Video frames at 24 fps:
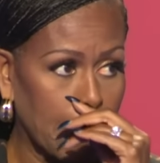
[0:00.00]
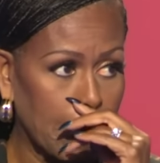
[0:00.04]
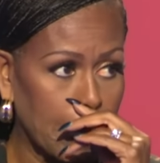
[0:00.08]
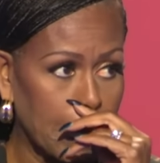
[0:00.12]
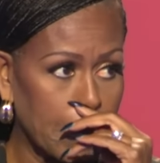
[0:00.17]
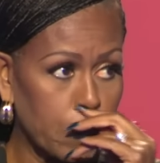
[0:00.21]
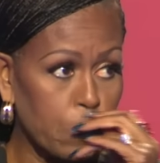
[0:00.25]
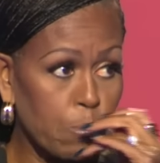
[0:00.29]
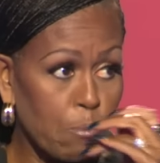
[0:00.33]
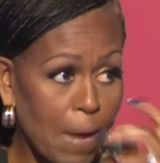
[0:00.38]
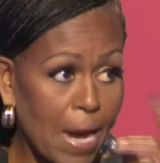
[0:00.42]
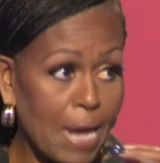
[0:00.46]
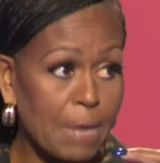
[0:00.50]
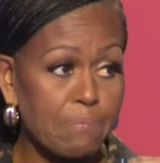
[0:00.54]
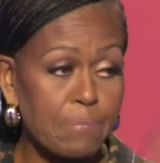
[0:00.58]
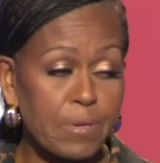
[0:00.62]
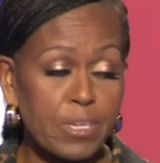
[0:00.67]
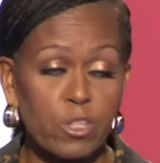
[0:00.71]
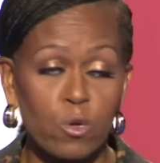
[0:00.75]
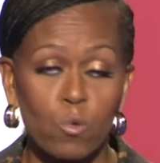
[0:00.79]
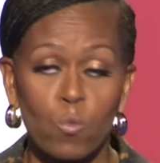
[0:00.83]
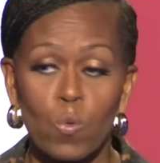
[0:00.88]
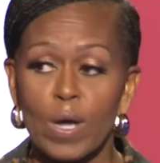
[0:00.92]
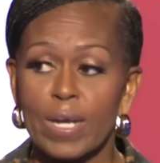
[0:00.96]
You might be
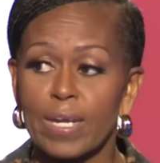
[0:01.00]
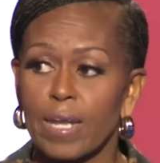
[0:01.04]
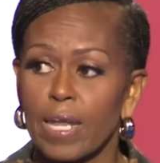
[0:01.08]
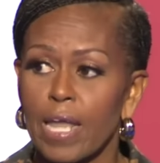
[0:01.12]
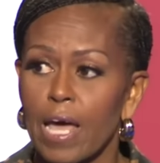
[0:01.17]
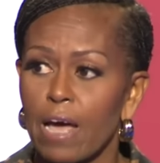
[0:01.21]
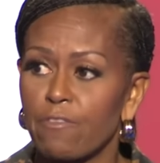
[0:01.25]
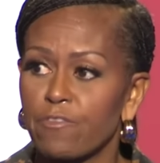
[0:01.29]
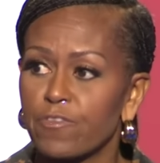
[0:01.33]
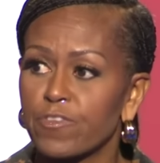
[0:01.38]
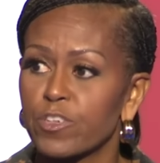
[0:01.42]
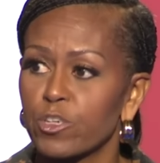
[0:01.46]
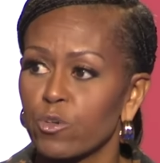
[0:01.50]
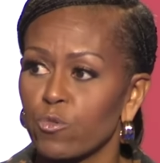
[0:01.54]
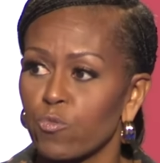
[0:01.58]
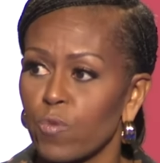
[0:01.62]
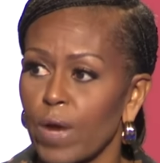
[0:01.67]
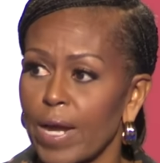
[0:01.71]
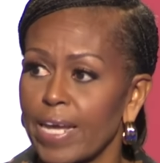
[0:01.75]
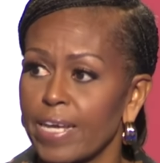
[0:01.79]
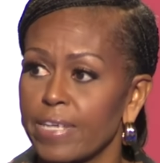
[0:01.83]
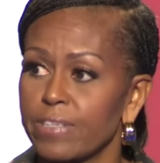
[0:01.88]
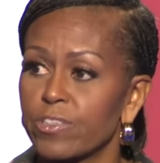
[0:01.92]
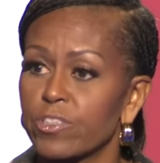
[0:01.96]
the one left to
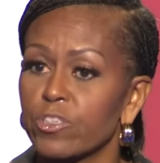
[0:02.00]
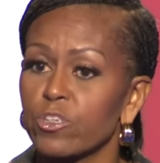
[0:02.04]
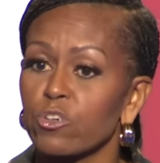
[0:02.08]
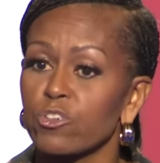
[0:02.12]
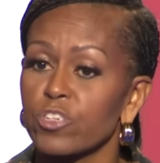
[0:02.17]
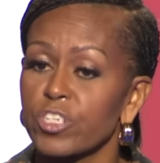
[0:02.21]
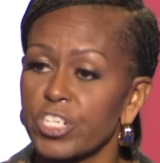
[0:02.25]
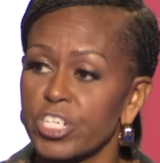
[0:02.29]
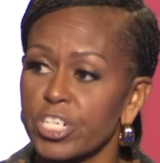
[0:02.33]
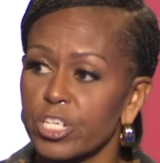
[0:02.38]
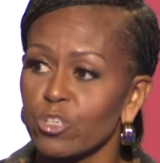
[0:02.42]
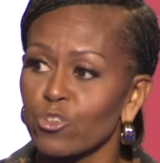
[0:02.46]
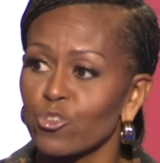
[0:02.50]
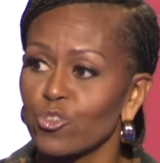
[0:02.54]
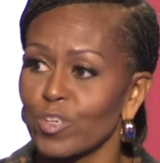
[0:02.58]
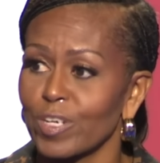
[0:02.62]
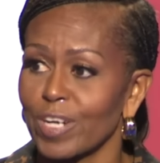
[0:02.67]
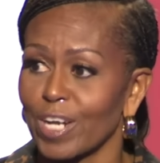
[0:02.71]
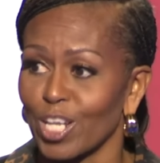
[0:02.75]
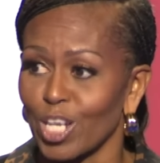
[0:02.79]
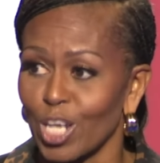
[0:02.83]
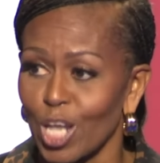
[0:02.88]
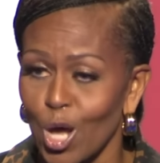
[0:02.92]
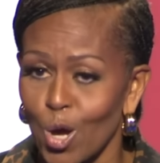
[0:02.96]
raise your children
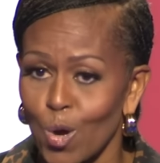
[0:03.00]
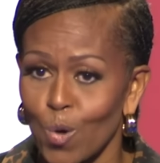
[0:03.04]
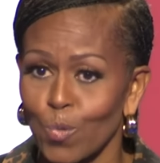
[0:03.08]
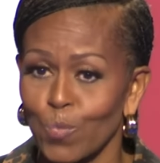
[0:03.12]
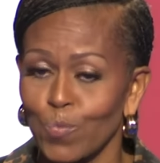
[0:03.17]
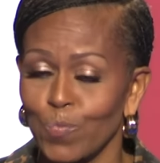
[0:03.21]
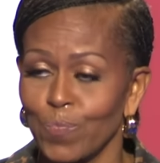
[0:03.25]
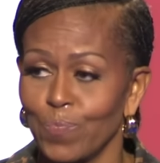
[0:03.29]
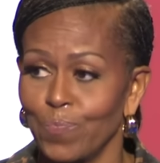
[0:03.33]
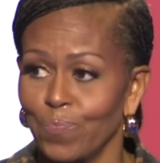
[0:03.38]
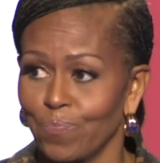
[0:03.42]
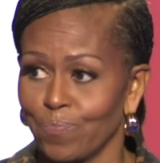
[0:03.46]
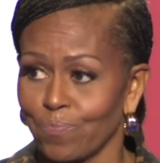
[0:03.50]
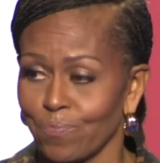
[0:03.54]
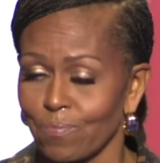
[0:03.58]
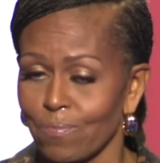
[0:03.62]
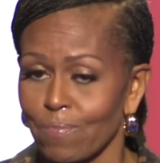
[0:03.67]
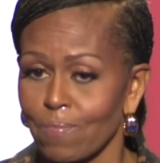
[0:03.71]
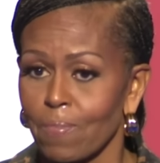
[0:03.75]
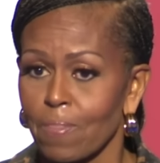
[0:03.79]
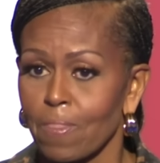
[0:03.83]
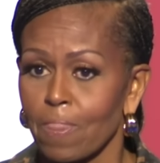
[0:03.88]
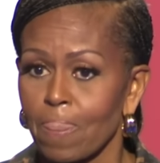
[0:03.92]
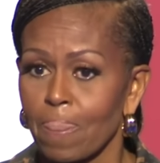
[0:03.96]
alone.
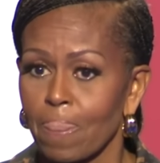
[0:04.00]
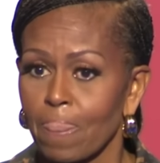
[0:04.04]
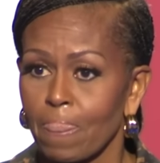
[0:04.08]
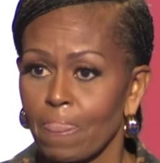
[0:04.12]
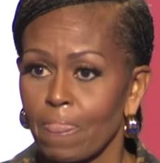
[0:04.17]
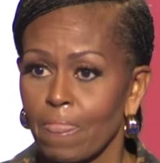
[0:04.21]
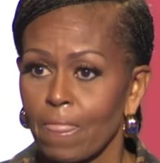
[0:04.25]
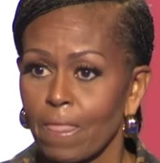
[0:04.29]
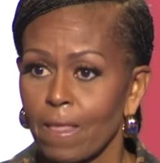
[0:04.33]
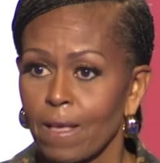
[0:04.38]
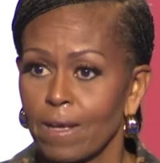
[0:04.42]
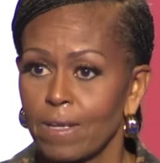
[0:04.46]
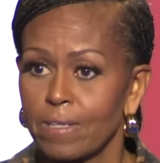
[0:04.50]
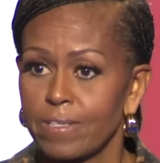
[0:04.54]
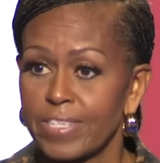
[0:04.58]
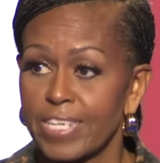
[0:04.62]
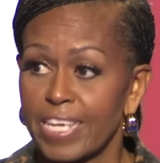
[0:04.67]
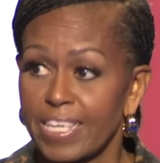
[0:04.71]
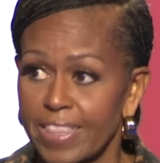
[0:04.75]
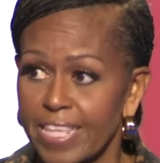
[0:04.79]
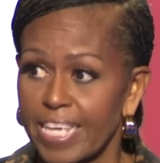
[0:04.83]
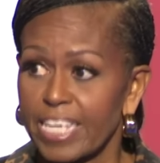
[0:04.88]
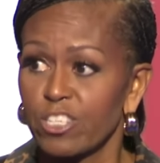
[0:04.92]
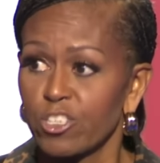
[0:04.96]

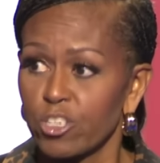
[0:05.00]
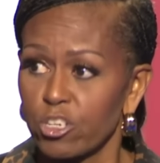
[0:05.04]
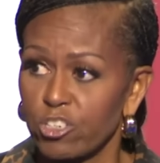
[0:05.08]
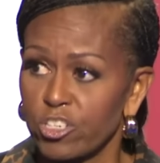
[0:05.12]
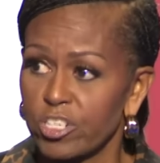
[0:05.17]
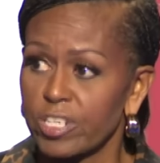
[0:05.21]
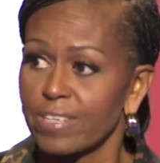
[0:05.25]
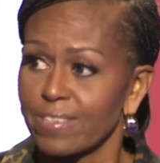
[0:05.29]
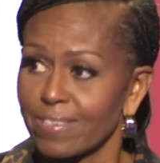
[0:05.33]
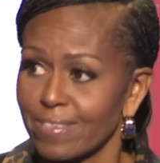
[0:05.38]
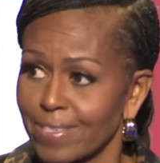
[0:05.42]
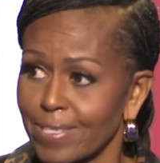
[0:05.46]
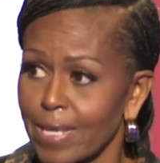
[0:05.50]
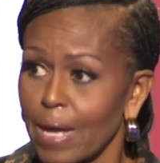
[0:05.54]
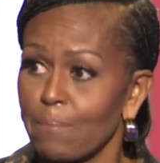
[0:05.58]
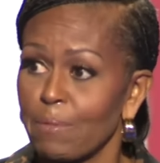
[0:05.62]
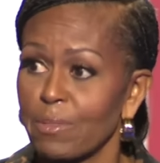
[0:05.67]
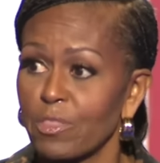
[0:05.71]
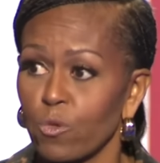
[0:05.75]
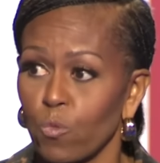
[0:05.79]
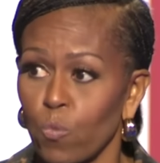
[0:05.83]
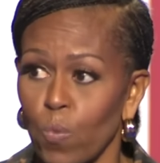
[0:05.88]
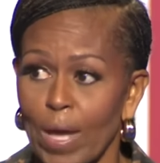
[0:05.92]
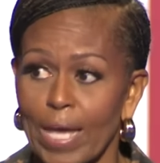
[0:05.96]
See, these are just some
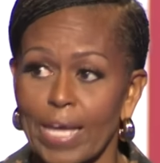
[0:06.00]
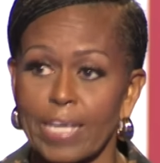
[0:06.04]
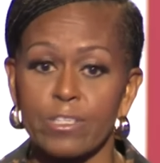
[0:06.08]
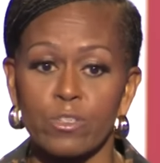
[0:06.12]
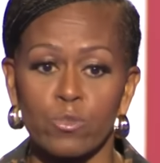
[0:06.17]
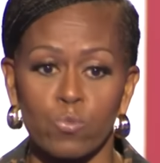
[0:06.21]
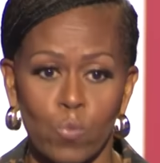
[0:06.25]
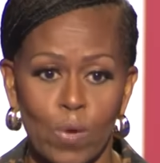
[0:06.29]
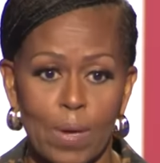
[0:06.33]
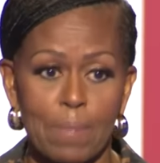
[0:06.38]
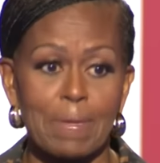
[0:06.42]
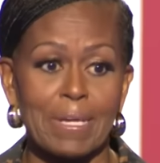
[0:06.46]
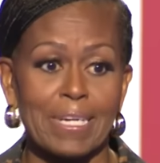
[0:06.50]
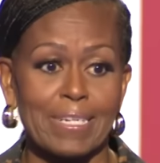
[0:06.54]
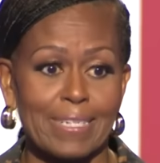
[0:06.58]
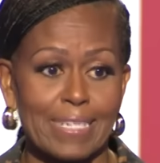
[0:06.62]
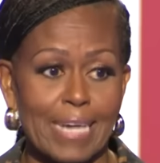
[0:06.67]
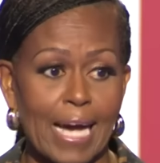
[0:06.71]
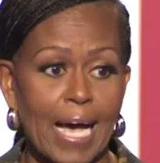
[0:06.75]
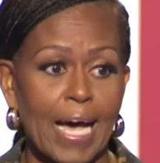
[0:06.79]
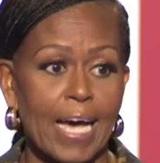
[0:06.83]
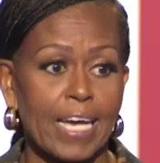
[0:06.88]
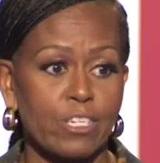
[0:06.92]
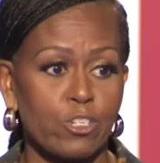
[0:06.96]
of the ways women
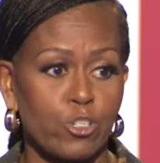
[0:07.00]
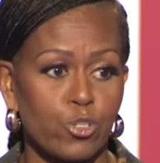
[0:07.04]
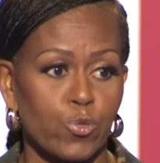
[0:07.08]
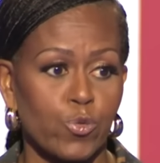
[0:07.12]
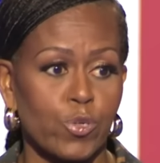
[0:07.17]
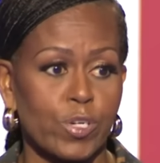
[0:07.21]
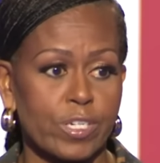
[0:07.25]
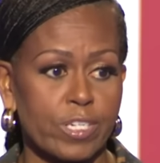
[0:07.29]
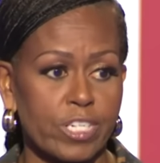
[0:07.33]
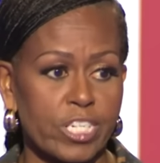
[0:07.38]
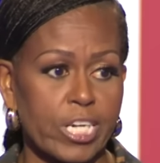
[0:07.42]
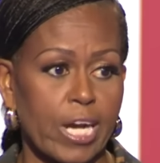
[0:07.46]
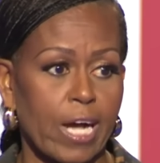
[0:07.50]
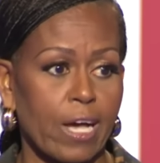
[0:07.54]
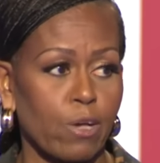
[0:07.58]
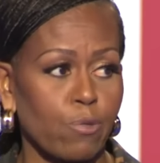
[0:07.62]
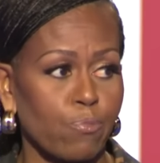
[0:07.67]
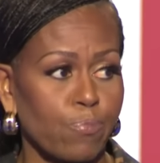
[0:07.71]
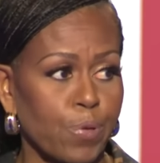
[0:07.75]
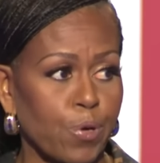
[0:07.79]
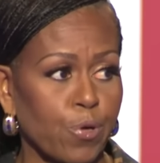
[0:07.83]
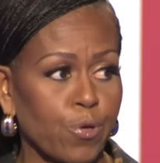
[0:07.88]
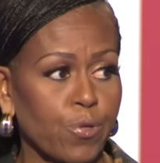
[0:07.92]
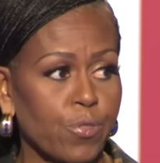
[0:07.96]
die during
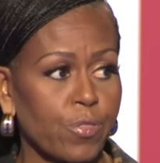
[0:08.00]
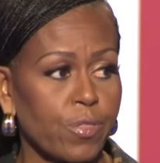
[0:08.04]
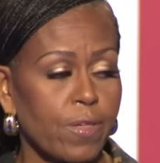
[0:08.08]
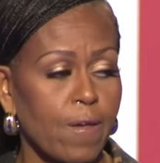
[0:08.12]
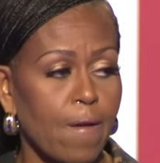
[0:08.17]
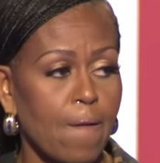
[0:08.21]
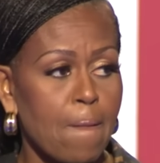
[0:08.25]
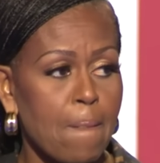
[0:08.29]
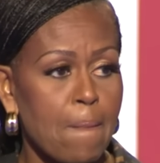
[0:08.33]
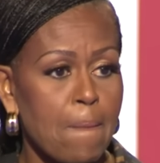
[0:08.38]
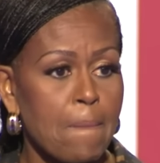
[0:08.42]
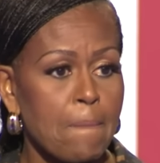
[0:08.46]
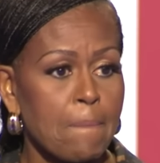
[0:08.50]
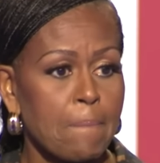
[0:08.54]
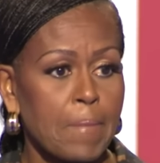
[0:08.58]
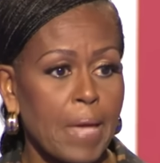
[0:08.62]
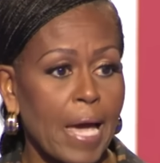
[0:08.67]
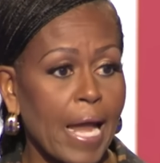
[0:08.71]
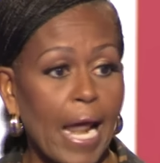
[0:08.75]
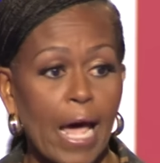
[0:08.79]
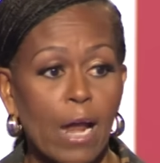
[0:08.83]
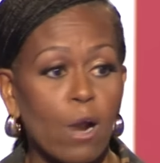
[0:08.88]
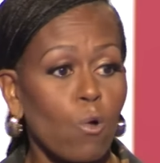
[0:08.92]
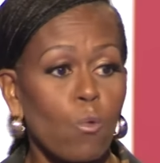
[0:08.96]
childbirth.
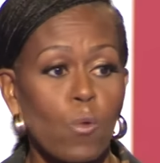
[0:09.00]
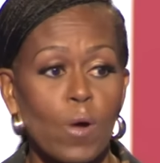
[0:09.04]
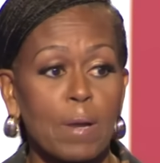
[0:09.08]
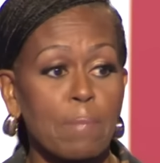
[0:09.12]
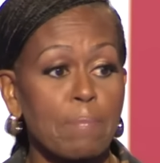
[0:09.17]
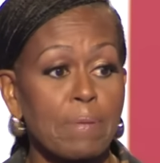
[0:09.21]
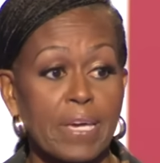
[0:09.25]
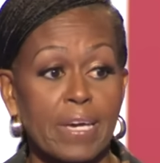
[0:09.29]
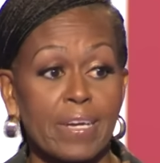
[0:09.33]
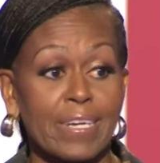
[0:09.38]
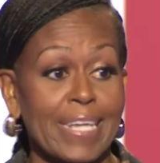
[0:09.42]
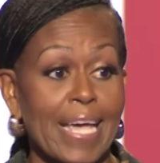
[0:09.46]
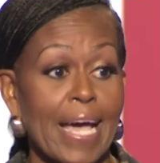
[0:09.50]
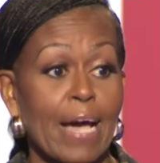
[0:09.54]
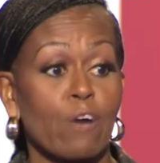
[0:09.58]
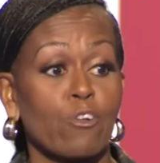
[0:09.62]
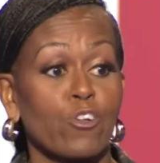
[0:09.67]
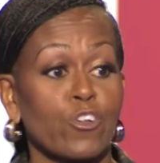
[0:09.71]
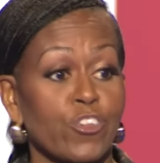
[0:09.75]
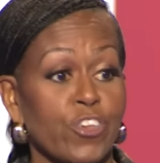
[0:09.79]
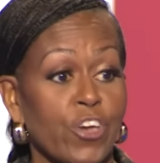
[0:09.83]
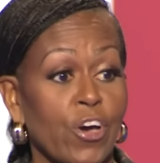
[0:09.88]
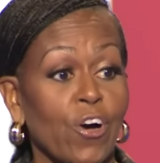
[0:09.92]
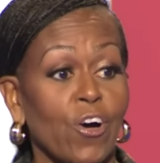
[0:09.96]
And I don't want to be a
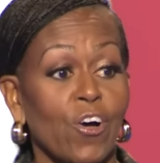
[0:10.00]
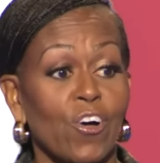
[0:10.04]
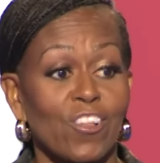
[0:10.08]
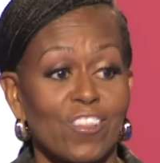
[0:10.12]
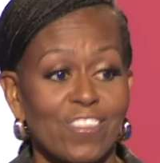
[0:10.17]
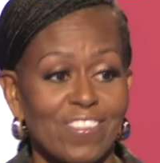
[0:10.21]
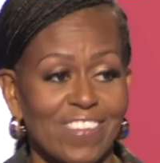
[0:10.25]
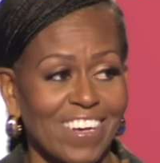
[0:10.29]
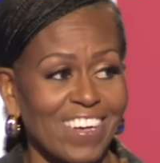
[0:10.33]
downer, y'all.